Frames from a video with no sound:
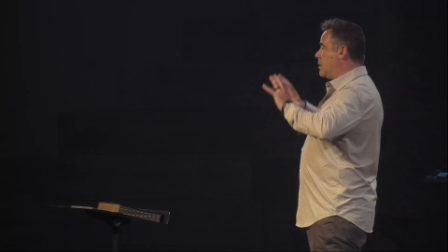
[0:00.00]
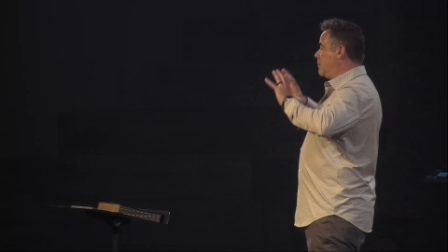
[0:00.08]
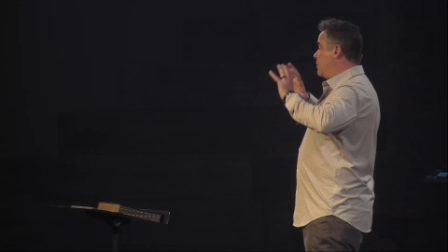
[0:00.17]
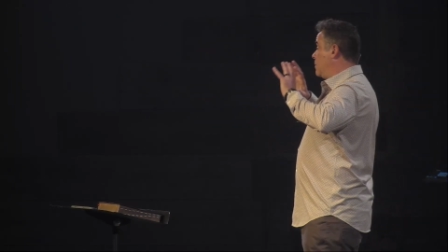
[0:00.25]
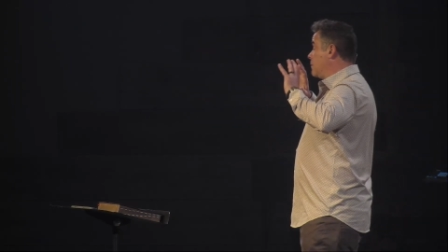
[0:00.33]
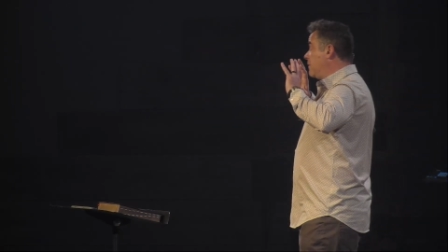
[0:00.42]

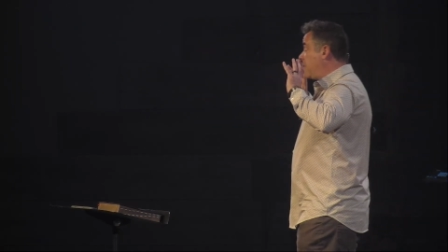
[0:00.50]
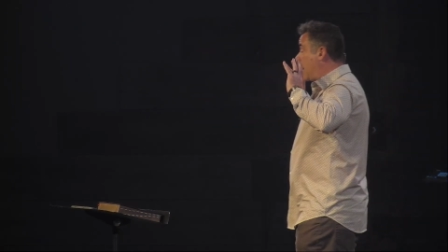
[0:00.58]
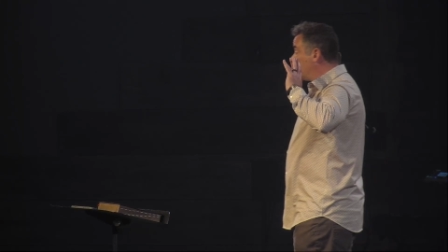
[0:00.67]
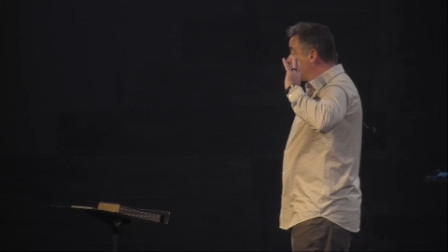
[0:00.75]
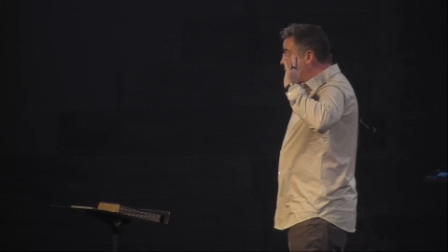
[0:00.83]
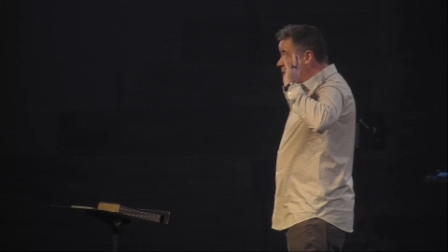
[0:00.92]
Maybe you've been
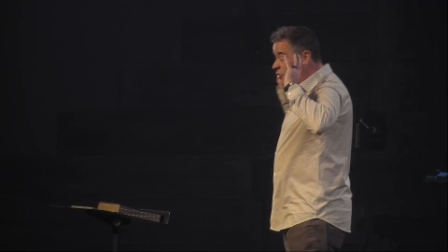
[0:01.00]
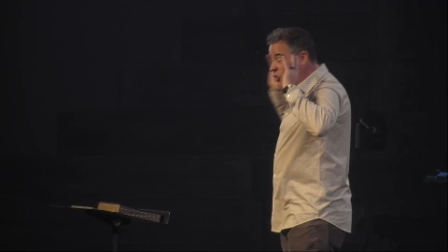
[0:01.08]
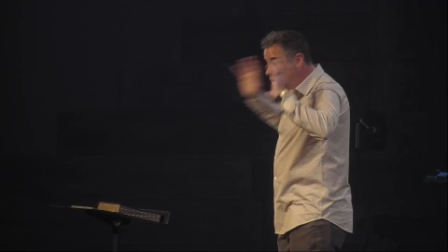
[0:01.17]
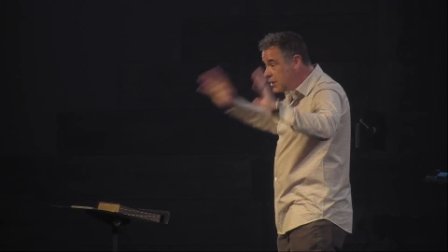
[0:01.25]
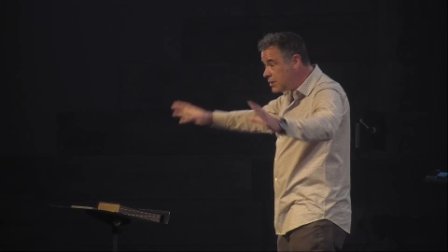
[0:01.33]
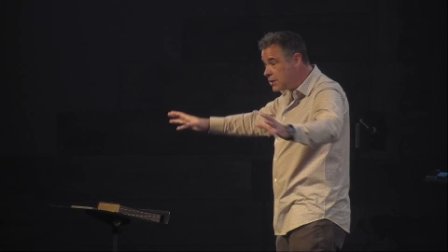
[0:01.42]
followers of
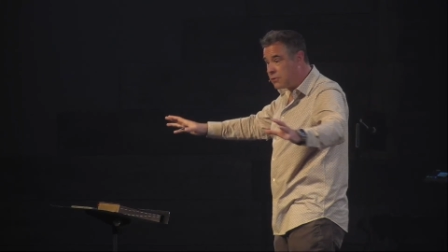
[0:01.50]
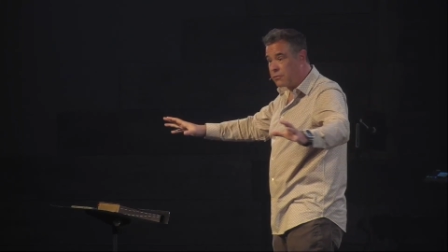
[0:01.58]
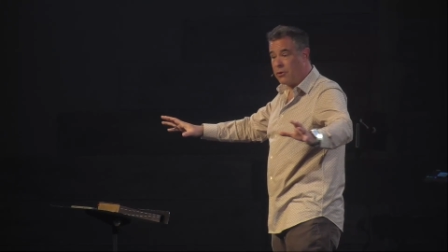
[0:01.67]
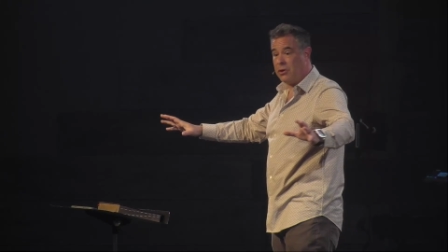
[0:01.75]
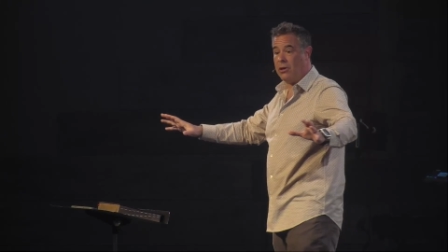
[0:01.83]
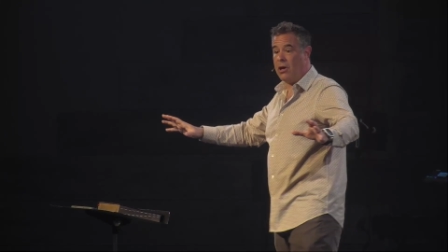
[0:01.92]
Jesus
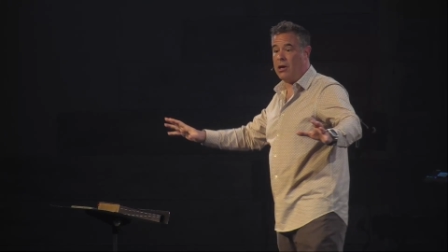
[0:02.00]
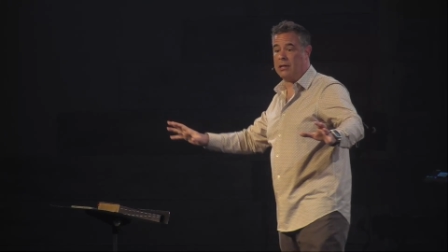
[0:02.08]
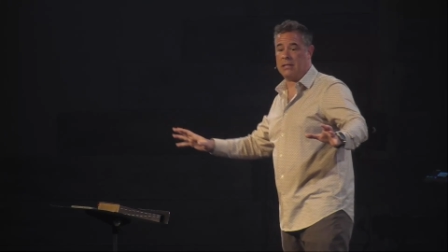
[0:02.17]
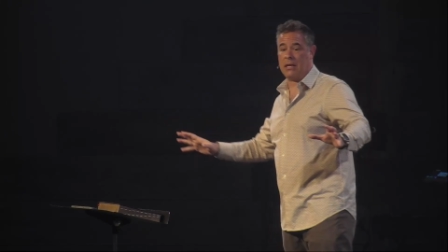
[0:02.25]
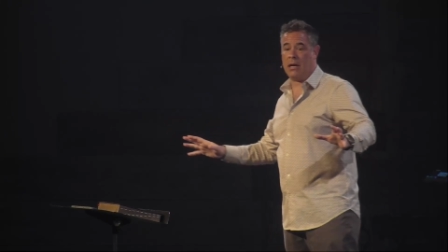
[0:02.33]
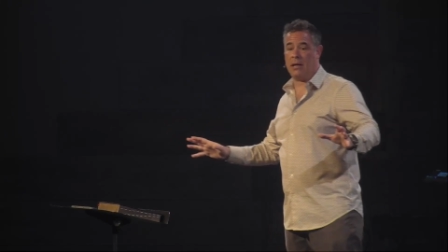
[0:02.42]
for a
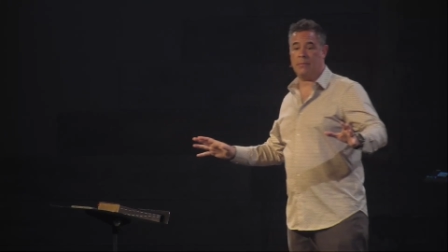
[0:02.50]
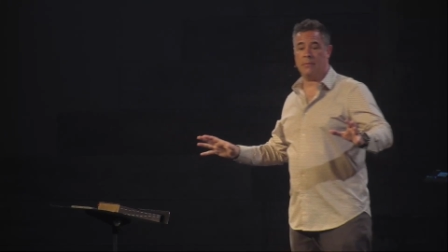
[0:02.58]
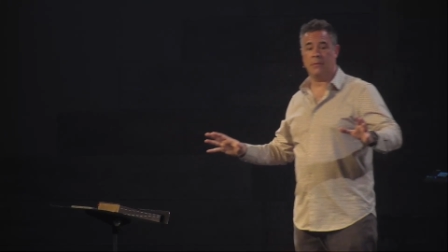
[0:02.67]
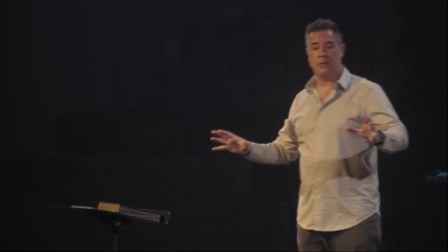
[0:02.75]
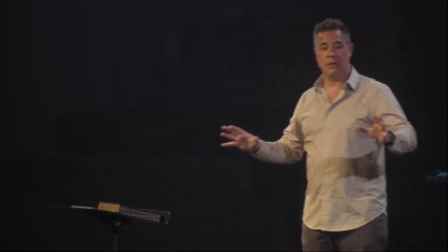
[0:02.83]
long time.